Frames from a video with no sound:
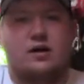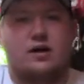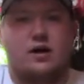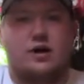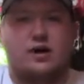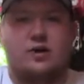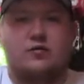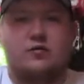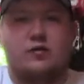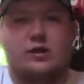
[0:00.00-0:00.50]

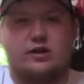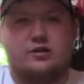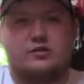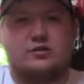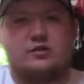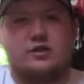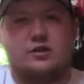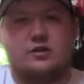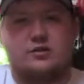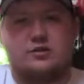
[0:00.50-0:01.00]
I've
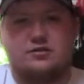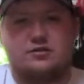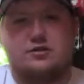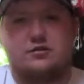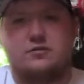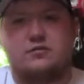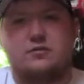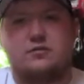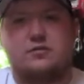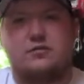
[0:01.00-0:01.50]
watched lunkers
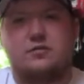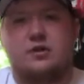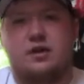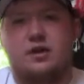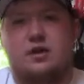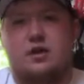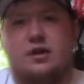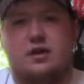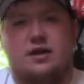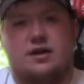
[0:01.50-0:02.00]
use them,
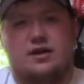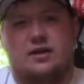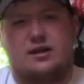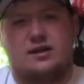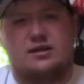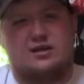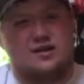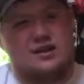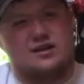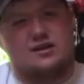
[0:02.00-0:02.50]

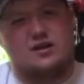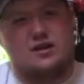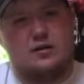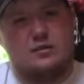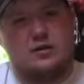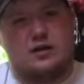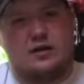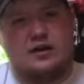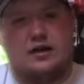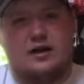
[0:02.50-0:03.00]
and they
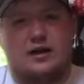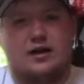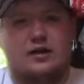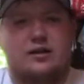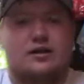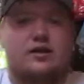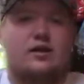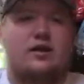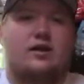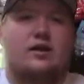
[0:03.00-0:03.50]
caught my
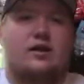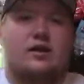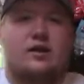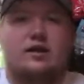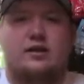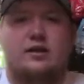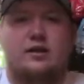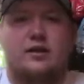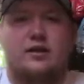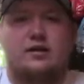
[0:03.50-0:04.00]
eye.
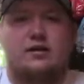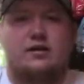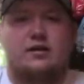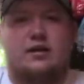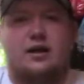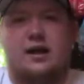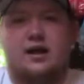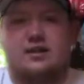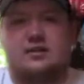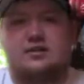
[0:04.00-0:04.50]
And then
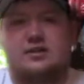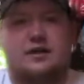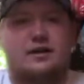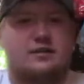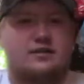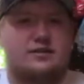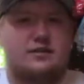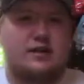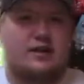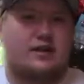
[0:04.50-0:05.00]
I actually
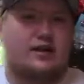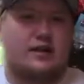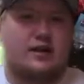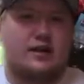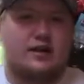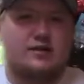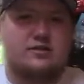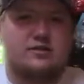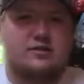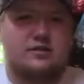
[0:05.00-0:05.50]
got to see it at
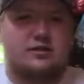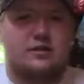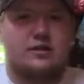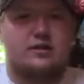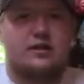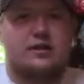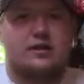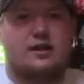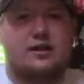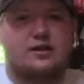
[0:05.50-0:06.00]

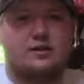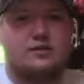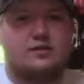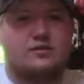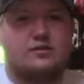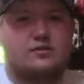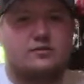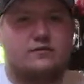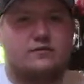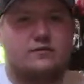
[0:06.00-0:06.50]
hands-on at
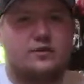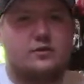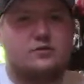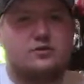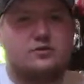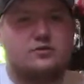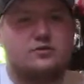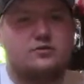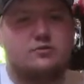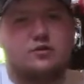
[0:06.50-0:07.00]
the film
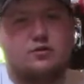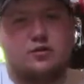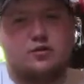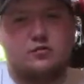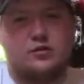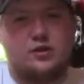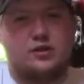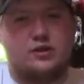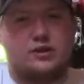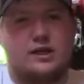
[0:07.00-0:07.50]
school. Cole
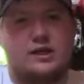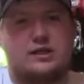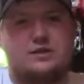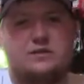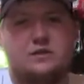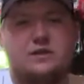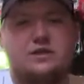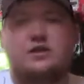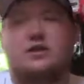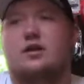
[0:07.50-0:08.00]
Miller has
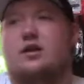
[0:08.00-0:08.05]
one.